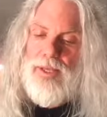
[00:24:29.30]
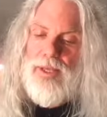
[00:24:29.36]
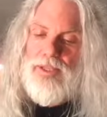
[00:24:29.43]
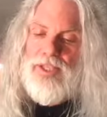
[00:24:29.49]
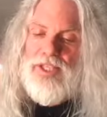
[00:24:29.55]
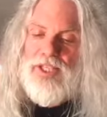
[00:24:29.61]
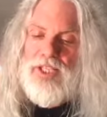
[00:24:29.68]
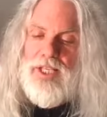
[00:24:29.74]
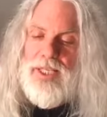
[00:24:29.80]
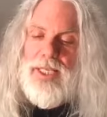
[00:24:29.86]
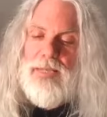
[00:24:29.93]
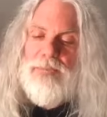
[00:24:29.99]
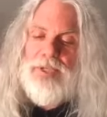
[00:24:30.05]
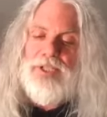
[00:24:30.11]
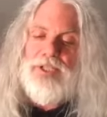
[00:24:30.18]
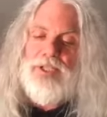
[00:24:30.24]
The city
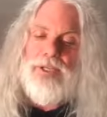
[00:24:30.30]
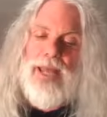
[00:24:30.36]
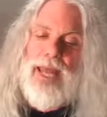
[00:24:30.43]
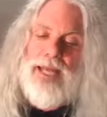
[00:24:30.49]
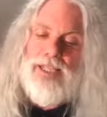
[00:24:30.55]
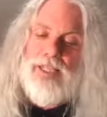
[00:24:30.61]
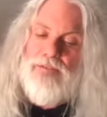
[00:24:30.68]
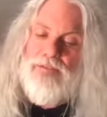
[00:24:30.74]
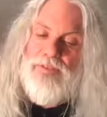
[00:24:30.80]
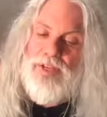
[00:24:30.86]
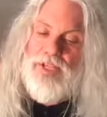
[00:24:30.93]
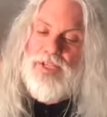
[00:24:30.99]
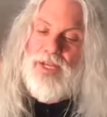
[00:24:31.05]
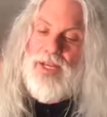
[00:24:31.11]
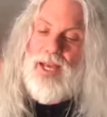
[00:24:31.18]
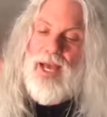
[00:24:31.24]
and Mr. Nance
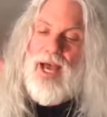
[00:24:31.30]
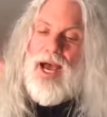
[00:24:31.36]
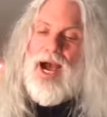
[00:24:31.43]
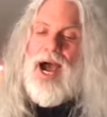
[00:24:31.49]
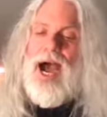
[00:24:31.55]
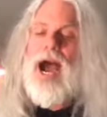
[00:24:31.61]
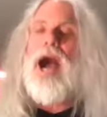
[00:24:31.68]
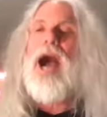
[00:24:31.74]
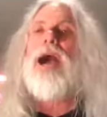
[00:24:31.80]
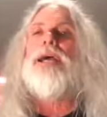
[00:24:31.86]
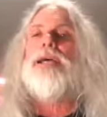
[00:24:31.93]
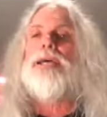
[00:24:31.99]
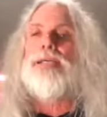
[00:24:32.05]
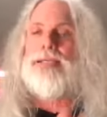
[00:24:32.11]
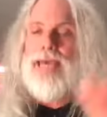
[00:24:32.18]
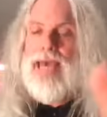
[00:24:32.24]
envision a
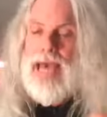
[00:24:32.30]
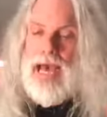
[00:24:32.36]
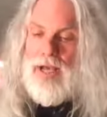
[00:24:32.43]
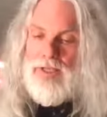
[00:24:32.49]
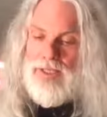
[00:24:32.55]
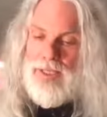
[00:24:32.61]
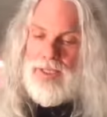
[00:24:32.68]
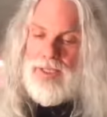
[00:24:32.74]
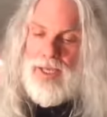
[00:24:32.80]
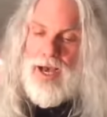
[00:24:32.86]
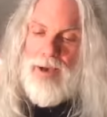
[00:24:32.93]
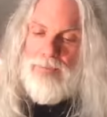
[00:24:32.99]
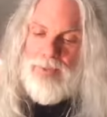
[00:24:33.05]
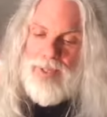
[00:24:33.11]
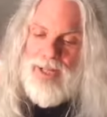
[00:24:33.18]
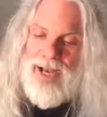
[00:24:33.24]
high-end housing
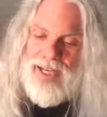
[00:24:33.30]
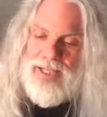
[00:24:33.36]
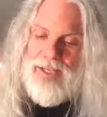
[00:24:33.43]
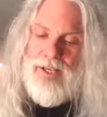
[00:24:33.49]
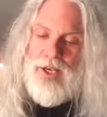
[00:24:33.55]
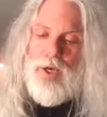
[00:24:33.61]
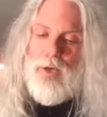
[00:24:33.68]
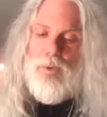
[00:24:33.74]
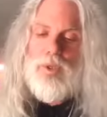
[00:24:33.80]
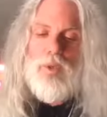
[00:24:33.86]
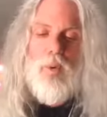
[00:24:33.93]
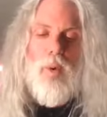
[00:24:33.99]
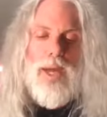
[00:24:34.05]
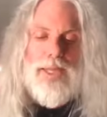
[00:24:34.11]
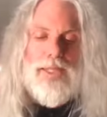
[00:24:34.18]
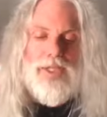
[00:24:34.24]
complex with
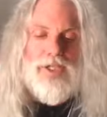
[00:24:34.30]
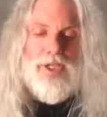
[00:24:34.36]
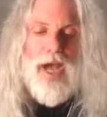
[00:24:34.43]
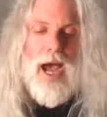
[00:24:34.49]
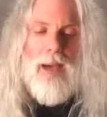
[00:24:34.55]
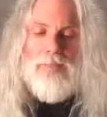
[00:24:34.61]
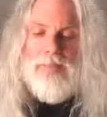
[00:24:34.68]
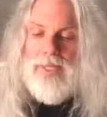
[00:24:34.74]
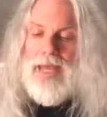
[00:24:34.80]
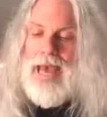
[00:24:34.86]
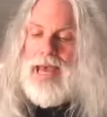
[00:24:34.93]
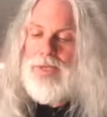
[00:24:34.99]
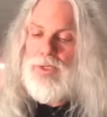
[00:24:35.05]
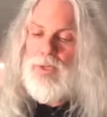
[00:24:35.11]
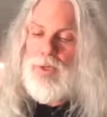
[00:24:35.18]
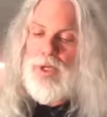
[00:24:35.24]
quaint shops and
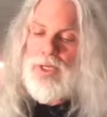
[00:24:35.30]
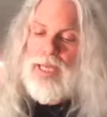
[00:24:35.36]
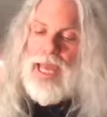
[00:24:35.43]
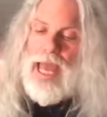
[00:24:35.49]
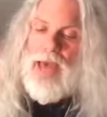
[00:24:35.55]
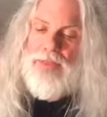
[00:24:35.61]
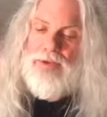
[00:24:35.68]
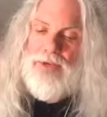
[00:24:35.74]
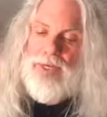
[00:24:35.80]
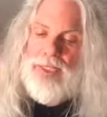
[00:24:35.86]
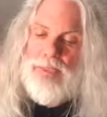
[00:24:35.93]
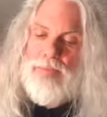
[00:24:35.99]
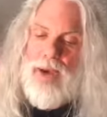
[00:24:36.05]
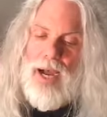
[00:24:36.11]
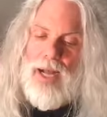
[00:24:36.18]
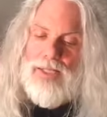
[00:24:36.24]
outdoor gathering
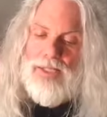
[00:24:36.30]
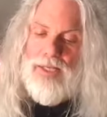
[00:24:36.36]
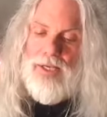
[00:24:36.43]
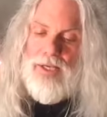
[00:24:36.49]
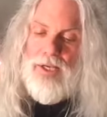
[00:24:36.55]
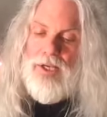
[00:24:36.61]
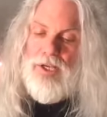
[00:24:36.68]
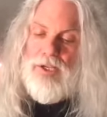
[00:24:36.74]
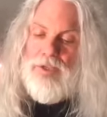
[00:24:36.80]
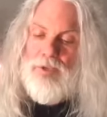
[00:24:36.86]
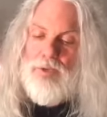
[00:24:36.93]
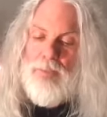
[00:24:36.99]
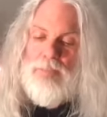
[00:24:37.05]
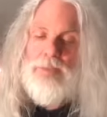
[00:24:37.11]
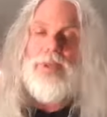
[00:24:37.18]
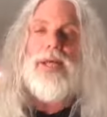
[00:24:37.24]
spots to
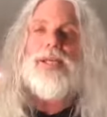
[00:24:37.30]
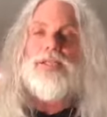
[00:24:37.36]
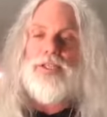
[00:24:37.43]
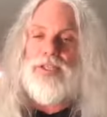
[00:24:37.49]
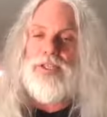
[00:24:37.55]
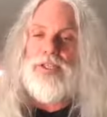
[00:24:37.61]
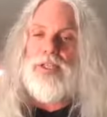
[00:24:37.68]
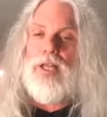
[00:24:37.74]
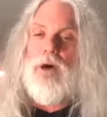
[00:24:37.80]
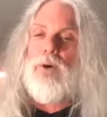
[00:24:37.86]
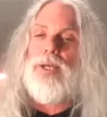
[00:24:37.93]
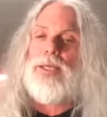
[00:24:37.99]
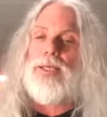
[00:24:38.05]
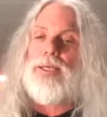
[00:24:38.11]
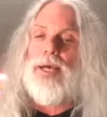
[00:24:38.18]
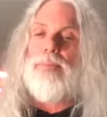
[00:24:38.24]
replace this
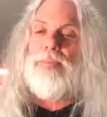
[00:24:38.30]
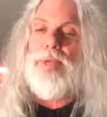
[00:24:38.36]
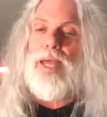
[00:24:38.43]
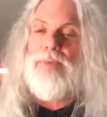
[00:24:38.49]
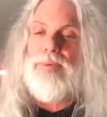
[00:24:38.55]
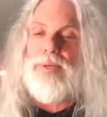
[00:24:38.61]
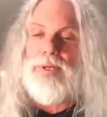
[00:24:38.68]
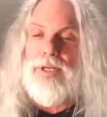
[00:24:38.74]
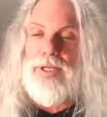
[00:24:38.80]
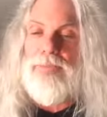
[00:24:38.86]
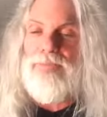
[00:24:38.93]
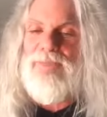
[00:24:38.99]
low-income neighborhood.